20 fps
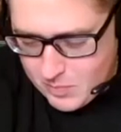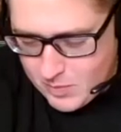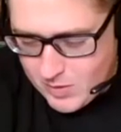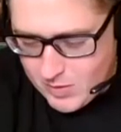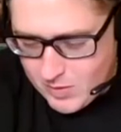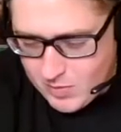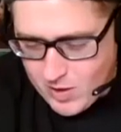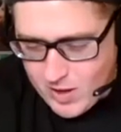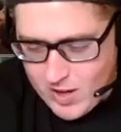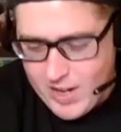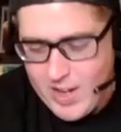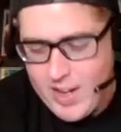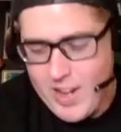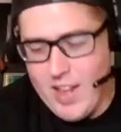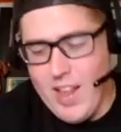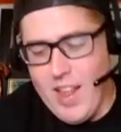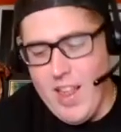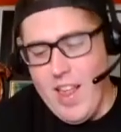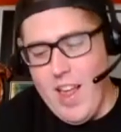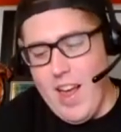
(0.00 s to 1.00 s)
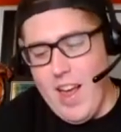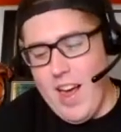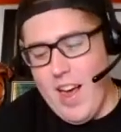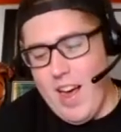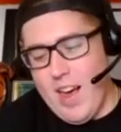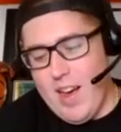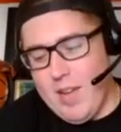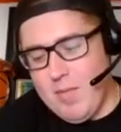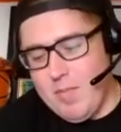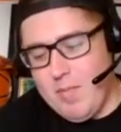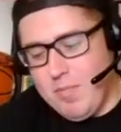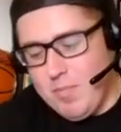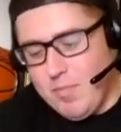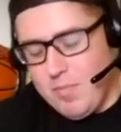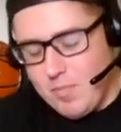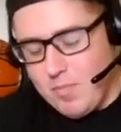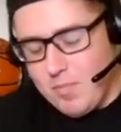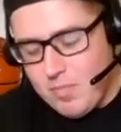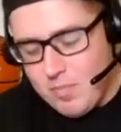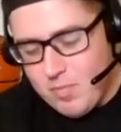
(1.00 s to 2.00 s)
Right? All
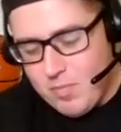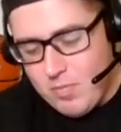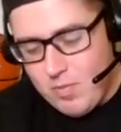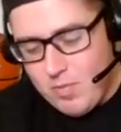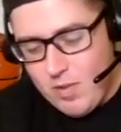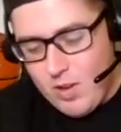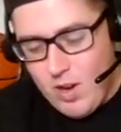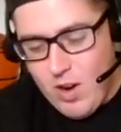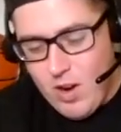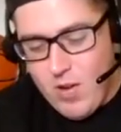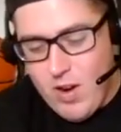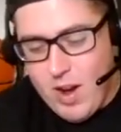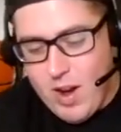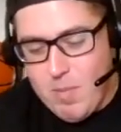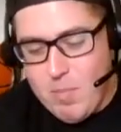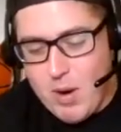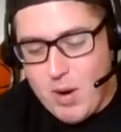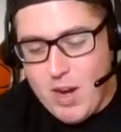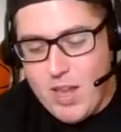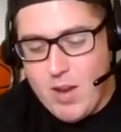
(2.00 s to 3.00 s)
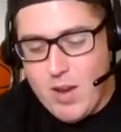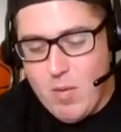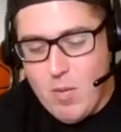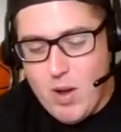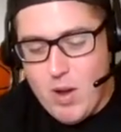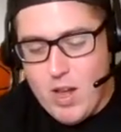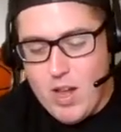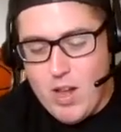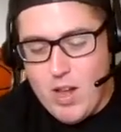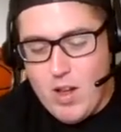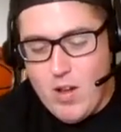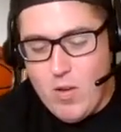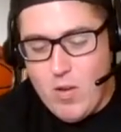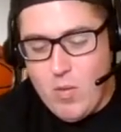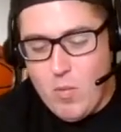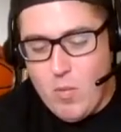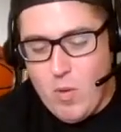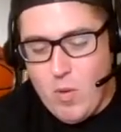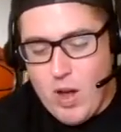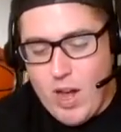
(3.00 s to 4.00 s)
right, buddy. Well,
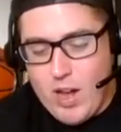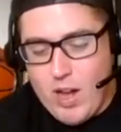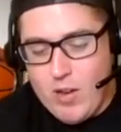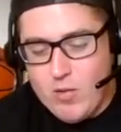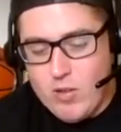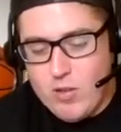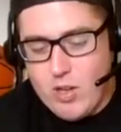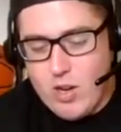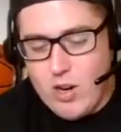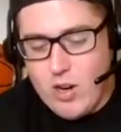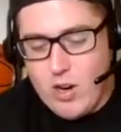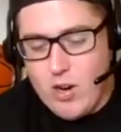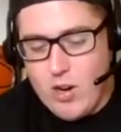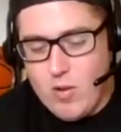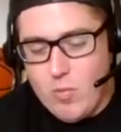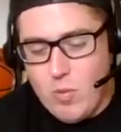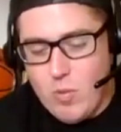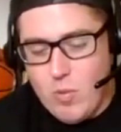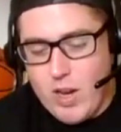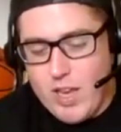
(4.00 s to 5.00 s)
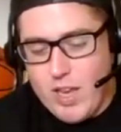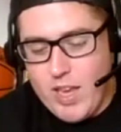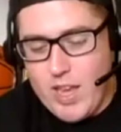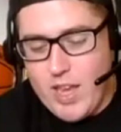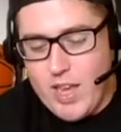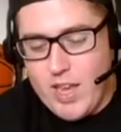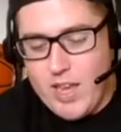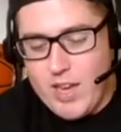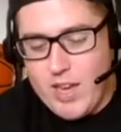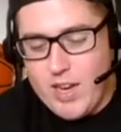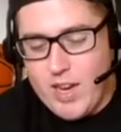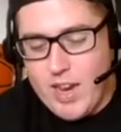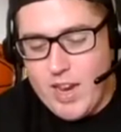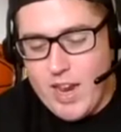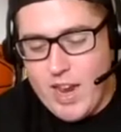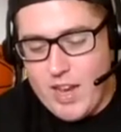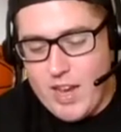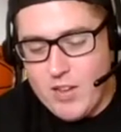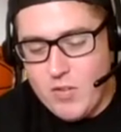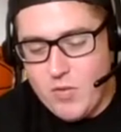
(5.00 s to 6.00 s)
wild card weekend
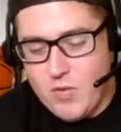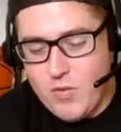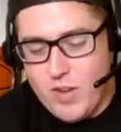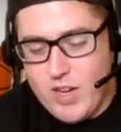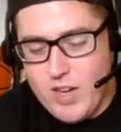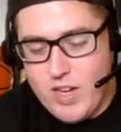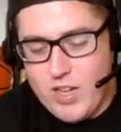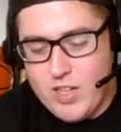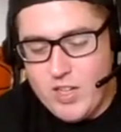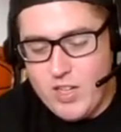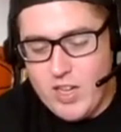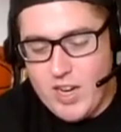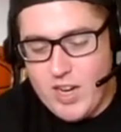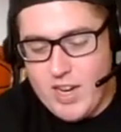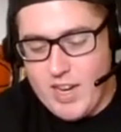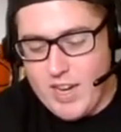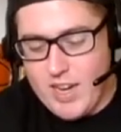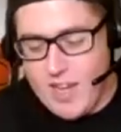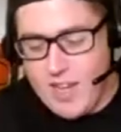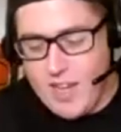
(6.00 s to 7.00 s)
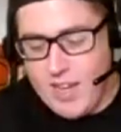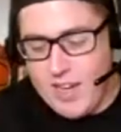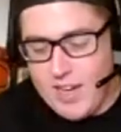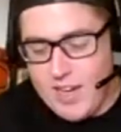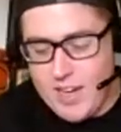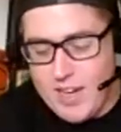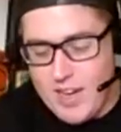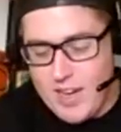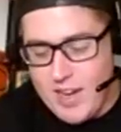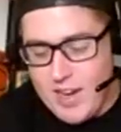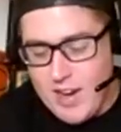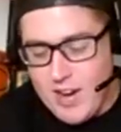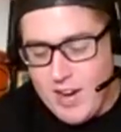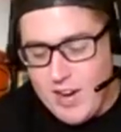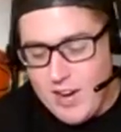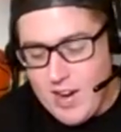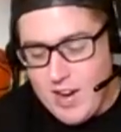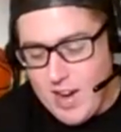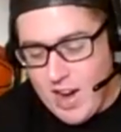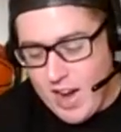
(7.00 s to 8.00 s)
has finished, and
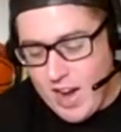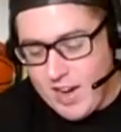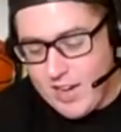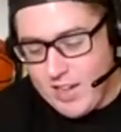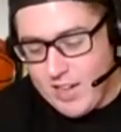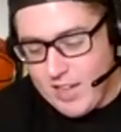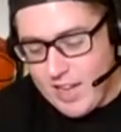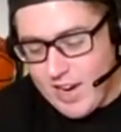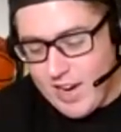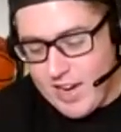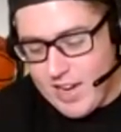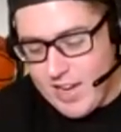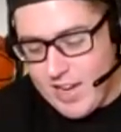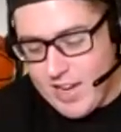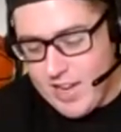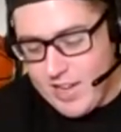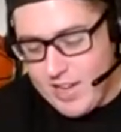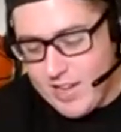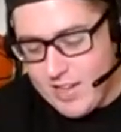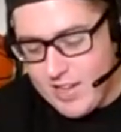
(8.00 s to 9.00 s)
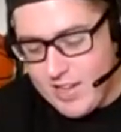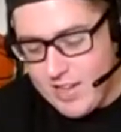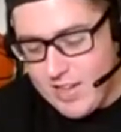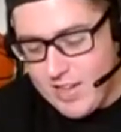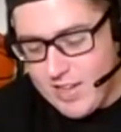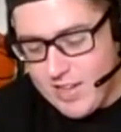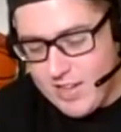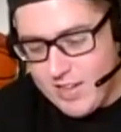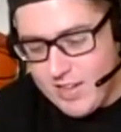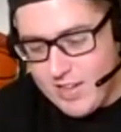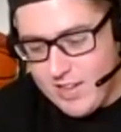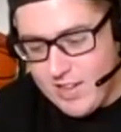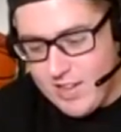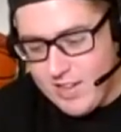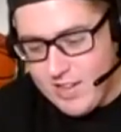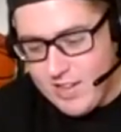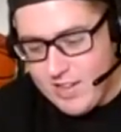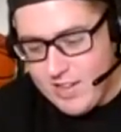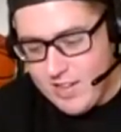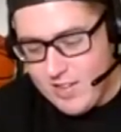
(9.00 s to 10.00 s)
not gonna lie to you,
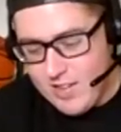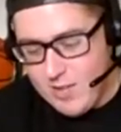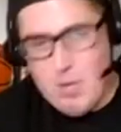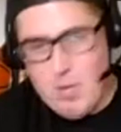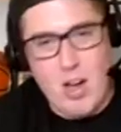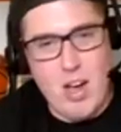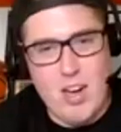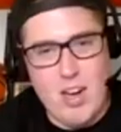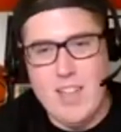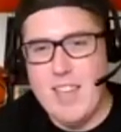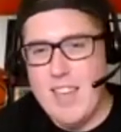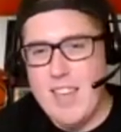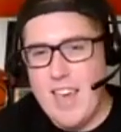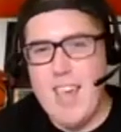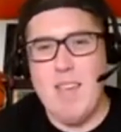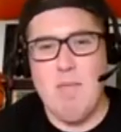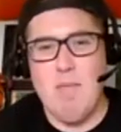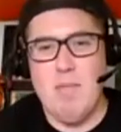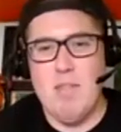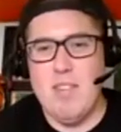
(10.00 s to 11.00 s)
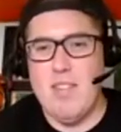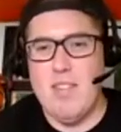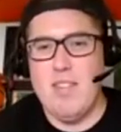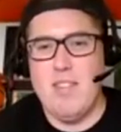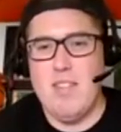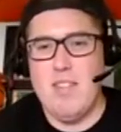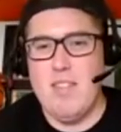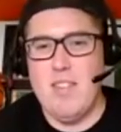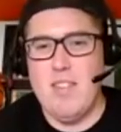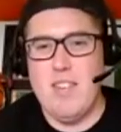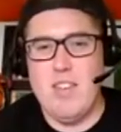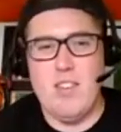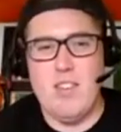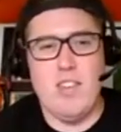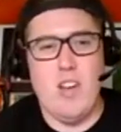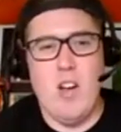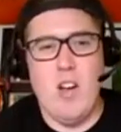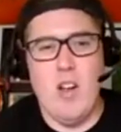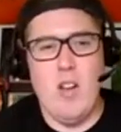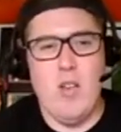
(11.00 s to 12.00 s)
some ugly games just all